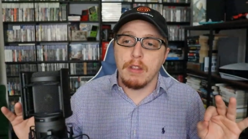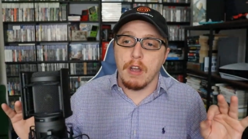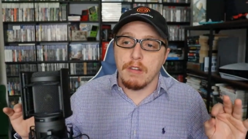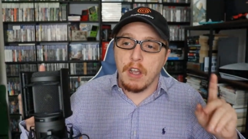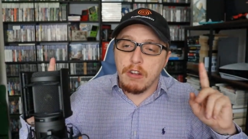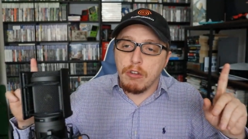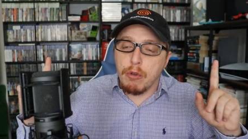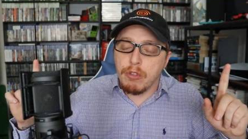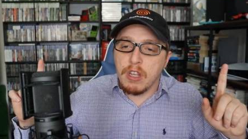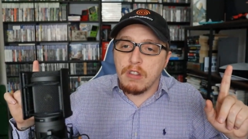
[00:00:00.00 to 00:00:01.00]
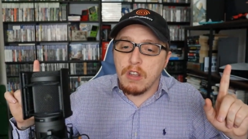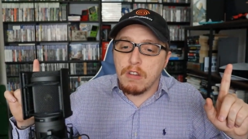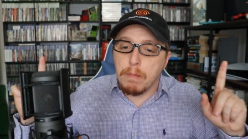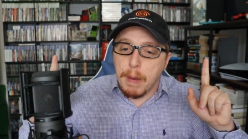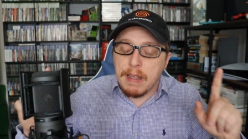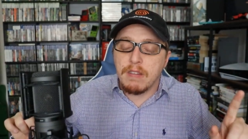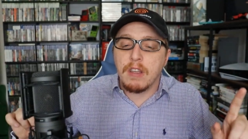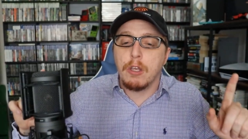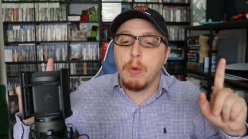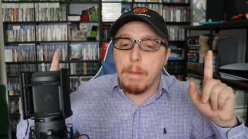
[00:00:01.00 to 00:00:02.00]
my thoughts. I do think that's
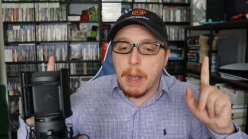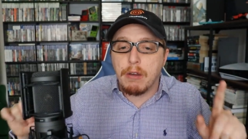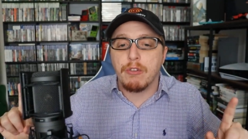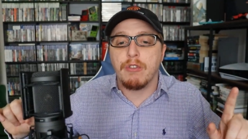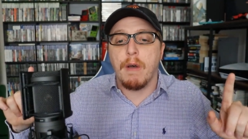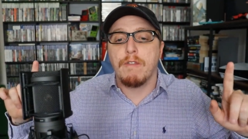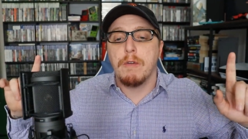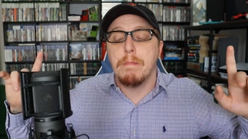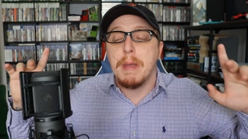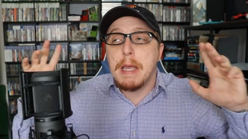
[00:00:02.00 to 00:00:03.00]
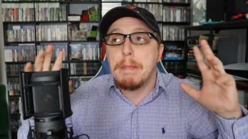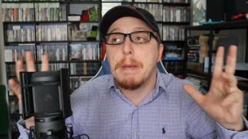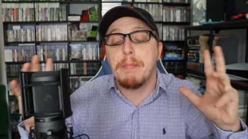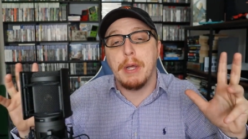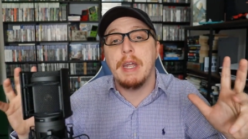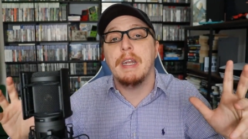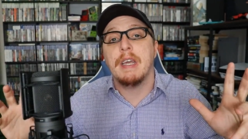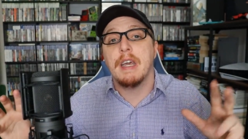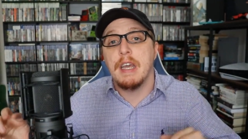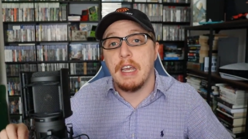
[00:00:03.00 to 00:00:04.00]
basically what Microsoft may be
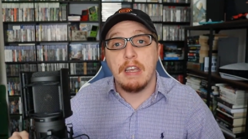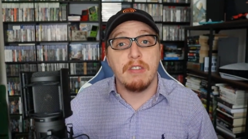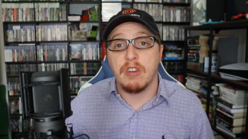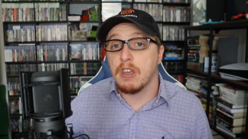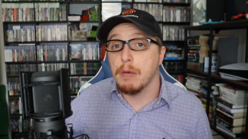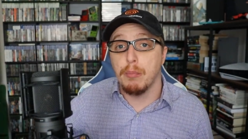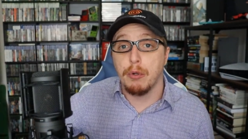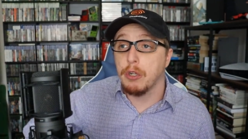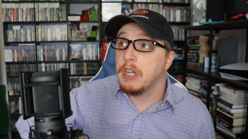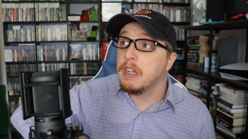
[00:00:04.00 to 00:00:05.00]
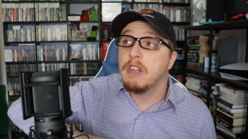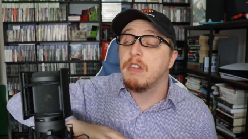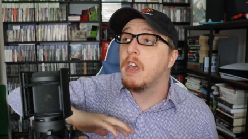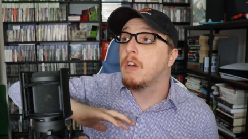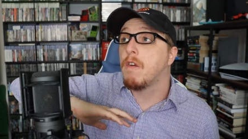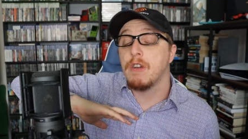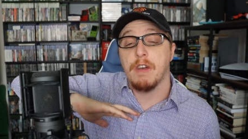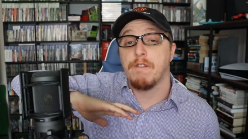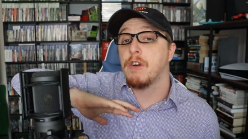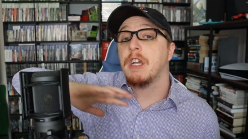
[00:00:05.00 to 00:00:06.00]
planning, is to completely take over
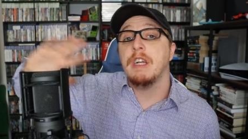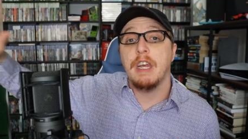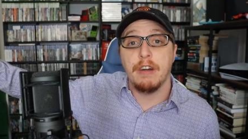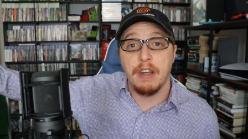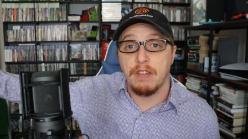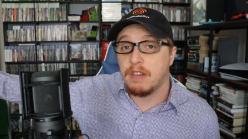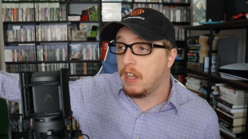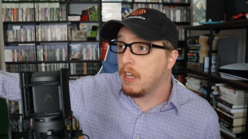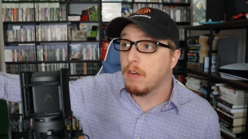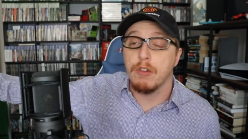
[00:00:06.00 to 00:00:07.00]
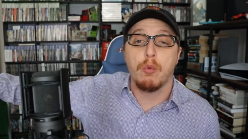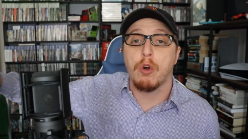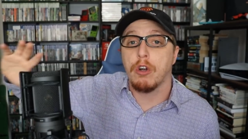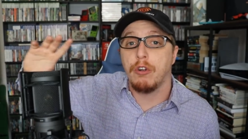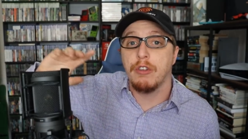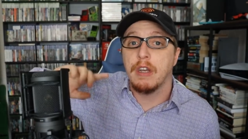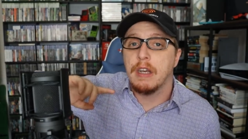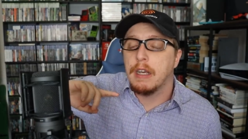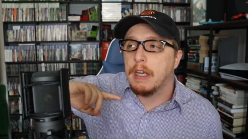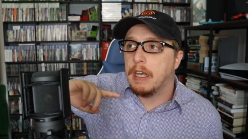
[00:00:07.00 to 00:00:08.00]
the freaking internet, take over the world
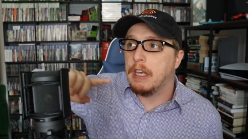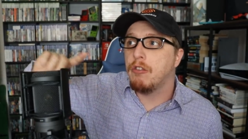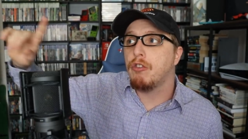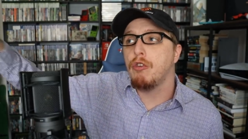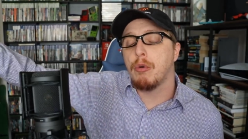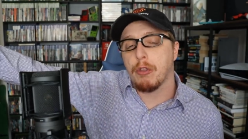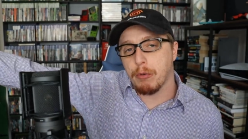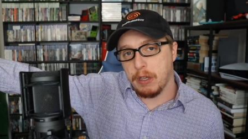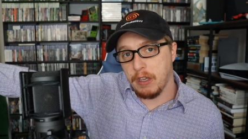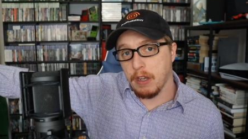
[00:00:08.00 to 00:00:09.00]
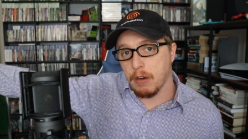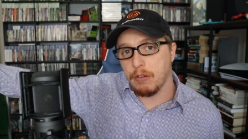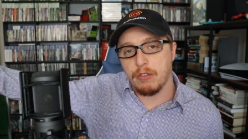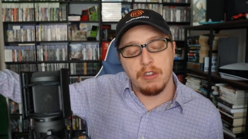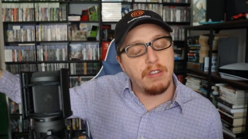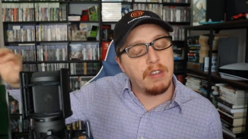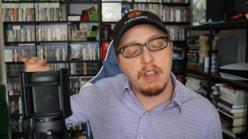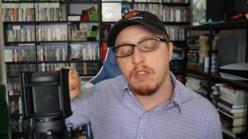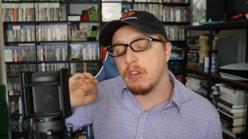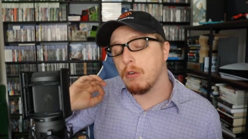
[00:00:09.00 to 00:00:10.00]
in 2 or 3 years. This
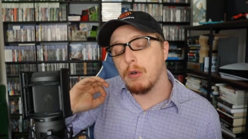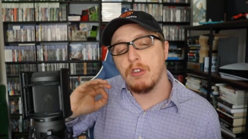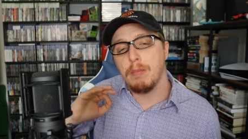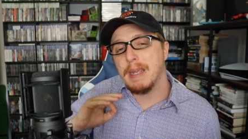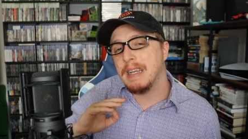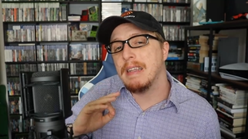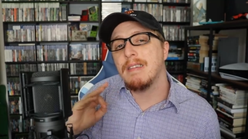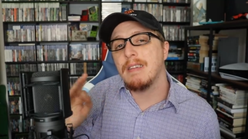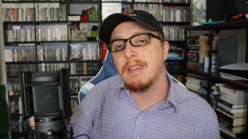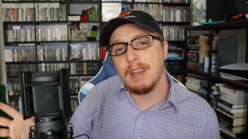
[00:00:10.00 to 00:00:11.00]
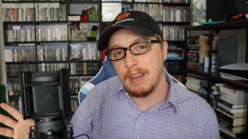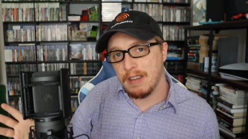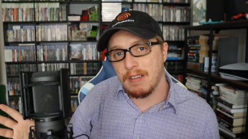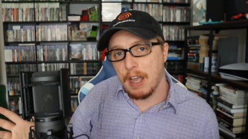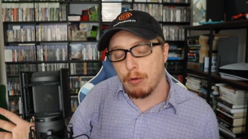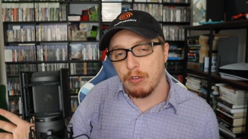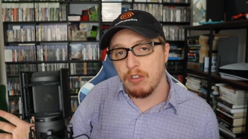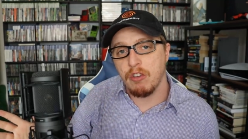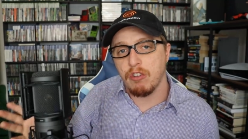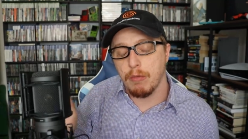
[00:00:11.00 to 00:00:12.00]
isn't going to be an instantaneous
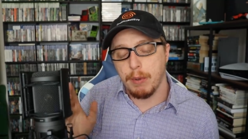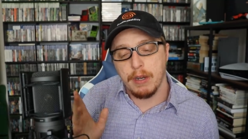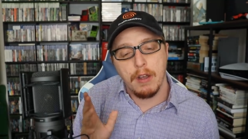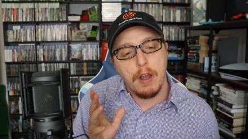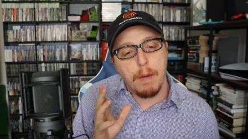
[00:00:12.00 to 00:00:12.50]
acquisition, but